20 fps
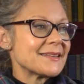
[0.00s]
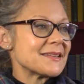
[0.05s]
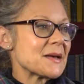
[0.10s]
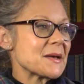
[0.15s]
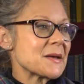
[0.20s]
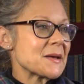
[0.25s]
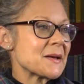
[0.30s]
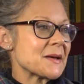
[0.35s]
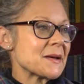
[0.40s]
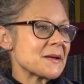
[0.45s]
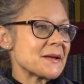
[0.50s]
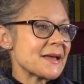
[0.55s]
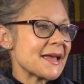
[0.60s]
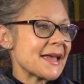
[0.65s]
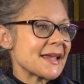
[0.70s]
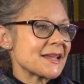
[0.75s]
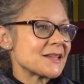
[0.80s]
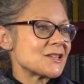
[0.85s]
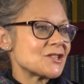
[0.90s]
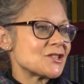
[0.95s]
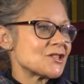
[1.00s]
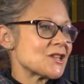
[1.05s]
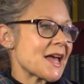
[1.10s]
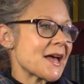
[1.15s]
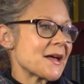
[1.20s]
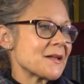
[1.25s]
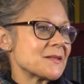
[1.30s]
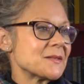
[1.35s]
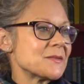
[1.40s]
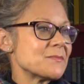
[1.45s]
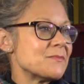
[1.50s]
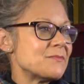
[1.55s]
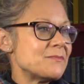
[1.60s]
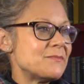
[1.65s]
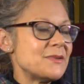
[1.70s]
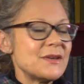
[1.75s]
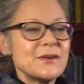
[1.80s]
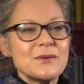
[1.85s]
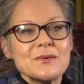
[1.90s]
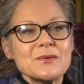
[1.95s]
eggshell
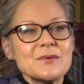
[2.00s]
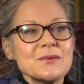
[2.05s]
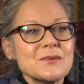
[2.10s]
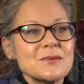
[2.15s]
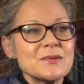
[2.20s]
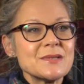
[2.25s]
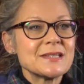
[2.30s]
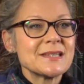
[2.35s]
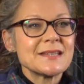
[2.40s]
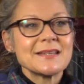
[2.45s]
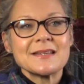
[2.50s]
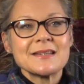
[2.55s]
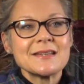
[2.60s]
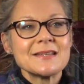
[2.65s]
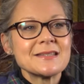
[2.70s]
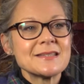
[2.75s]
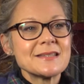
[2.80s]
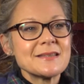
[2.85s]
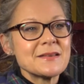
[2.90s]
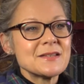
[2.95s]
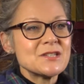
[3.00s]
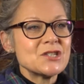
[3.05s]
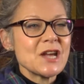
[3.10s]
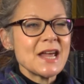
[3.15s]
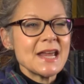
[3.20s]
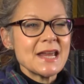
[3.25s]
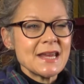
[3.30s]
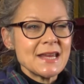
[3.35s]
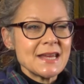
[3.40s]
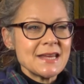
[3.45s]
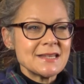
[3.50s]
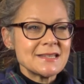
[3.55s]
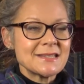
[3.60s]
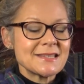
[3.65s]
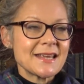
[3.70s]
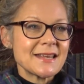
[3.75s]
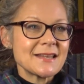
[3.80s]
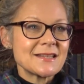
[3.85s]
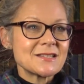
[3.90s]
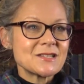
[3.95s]
blues and
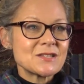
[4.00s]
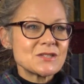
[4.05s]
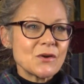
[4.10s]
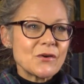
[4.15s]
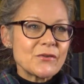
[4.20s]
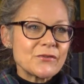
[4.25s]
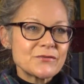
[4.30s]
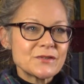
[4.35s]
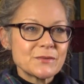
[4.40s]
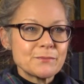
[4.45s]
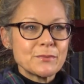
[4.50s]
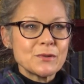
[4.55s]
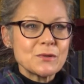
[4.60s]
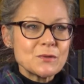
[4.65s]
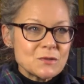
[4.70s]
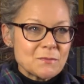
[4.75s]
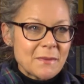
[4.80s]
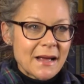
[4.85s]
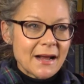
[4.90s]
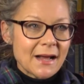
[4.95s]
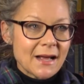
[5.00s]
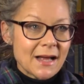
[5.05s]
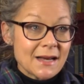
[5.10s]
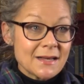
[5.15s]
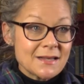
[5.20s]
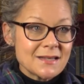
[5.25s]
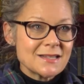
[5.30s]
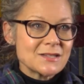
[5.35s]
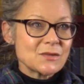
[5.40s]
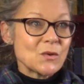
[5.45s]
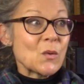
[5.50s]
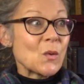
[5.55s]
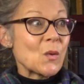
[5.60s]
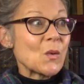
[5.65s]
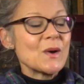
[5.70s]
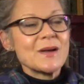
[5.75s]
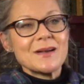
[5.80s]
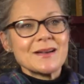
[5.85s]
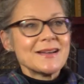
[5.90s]
jades and soft pulled back colours, or